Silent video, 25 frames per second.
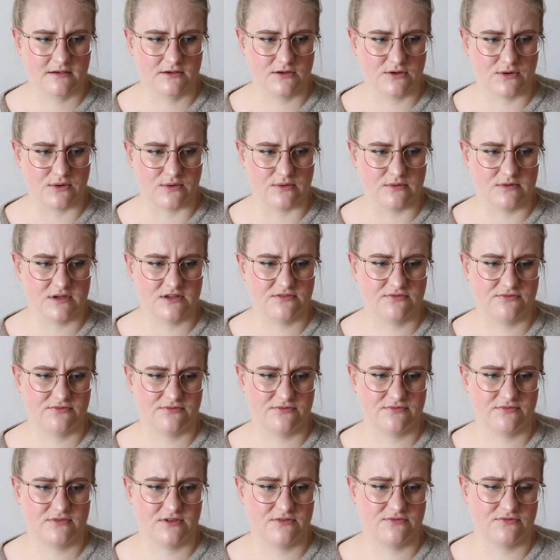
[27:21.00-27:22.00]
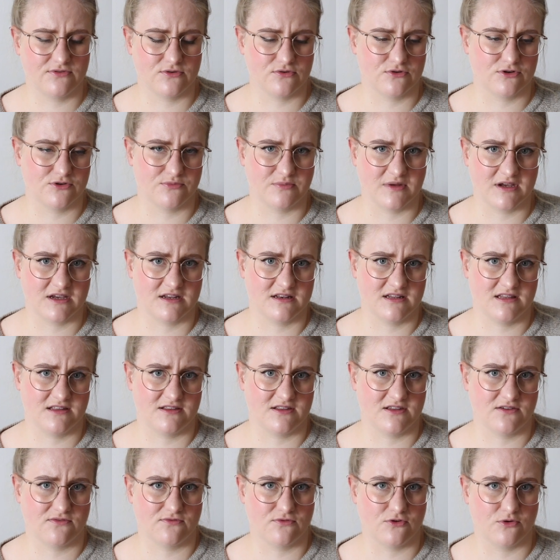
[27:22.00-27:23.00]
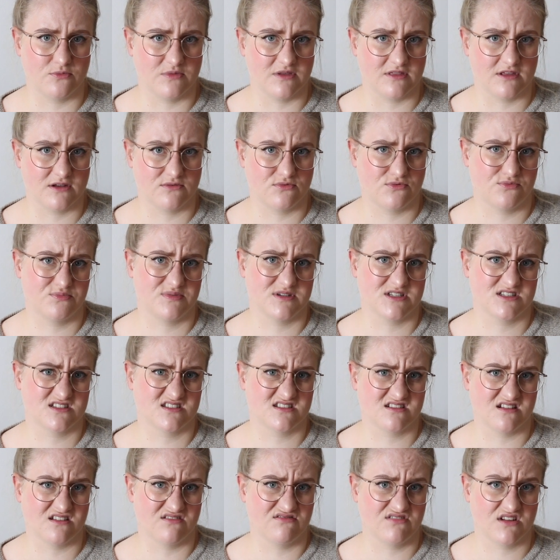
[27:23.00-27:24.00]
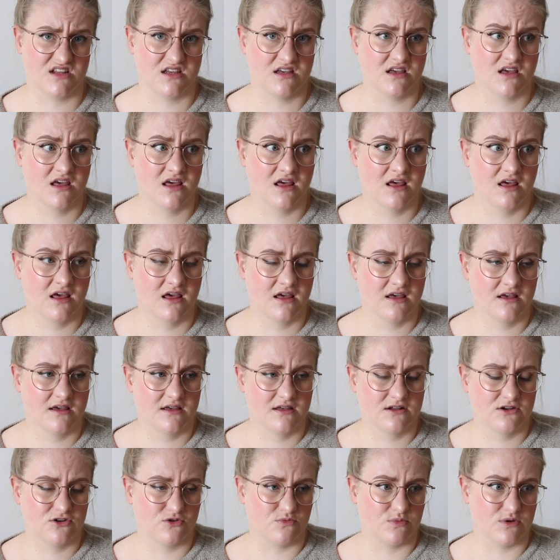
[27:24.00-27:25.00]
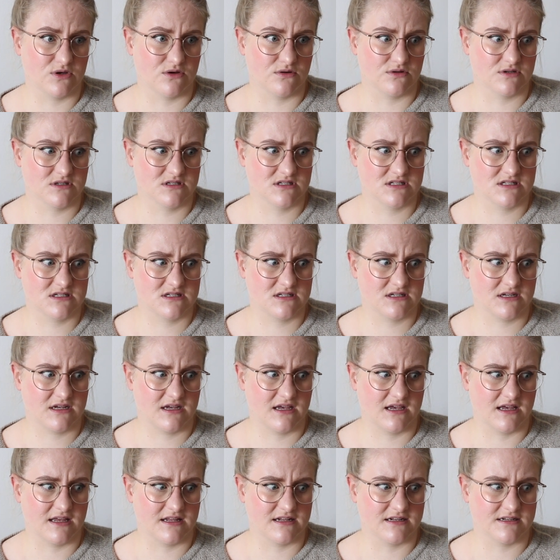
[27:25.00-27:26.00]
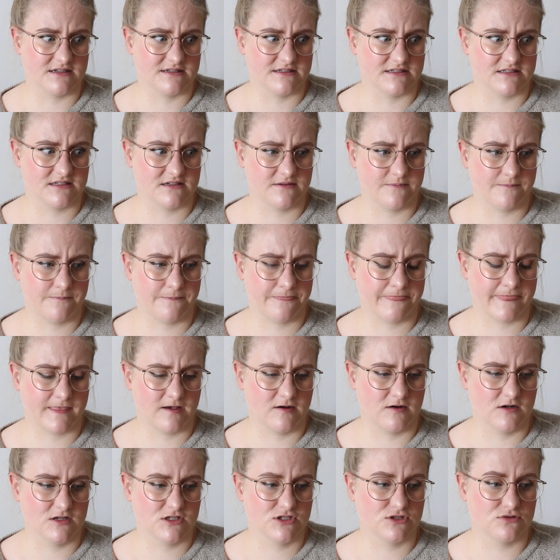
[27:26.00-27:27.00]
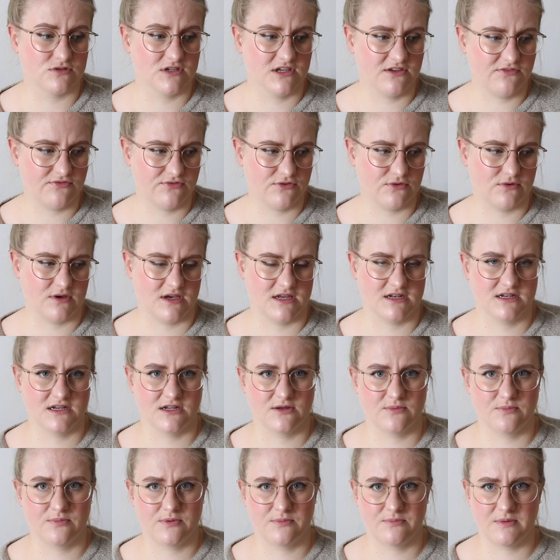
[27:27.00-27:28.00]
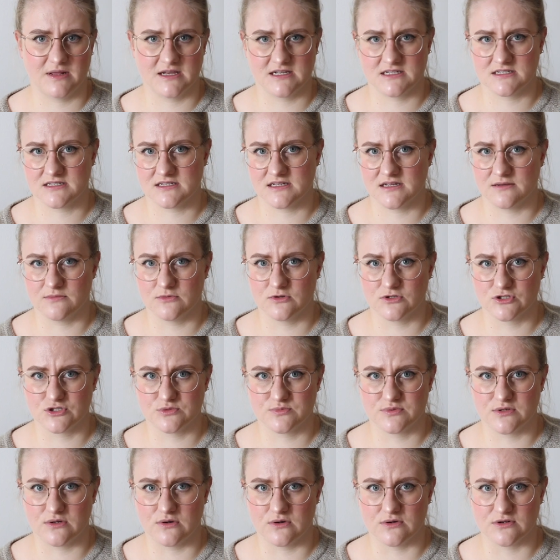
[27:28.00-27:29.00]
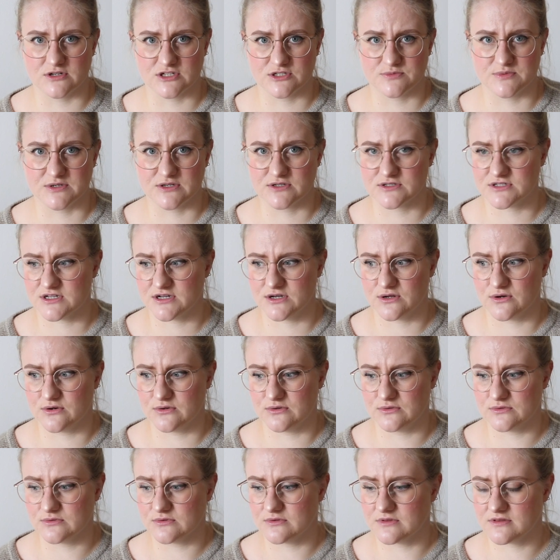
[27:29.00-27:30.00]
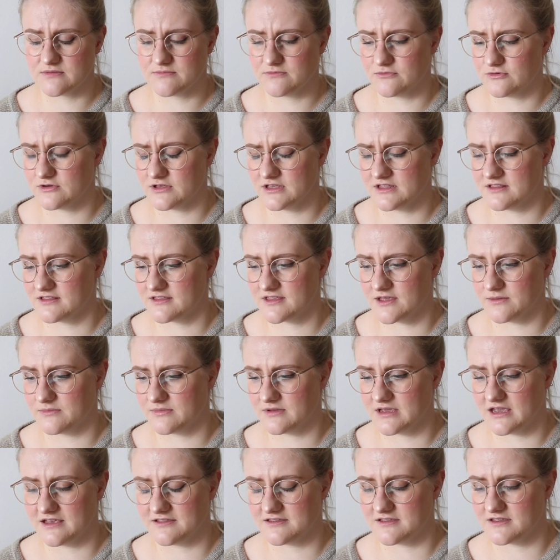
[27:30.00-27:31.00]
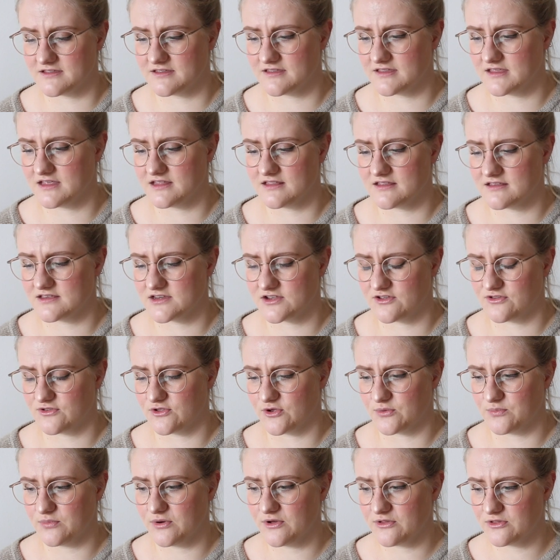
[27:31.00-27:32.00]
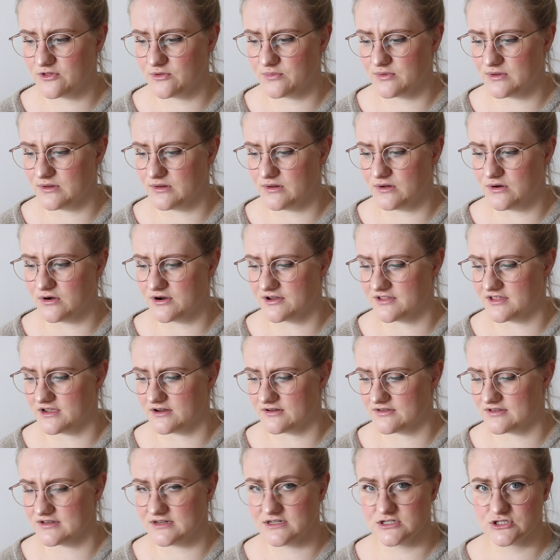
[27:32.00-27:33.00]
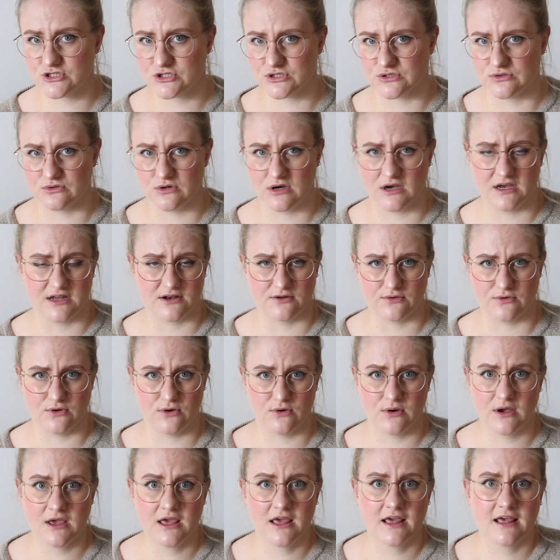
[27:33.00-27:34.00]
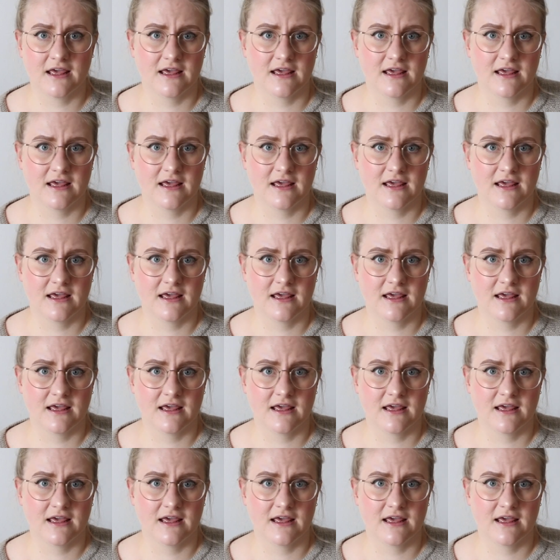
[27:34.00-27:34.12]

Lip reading: you know, if you could make it easier for me, that would be just lovely, to be honest. And also, if you end up placing multiple orders, because I know in some cases it's just not possible or there's an issue, I don't know,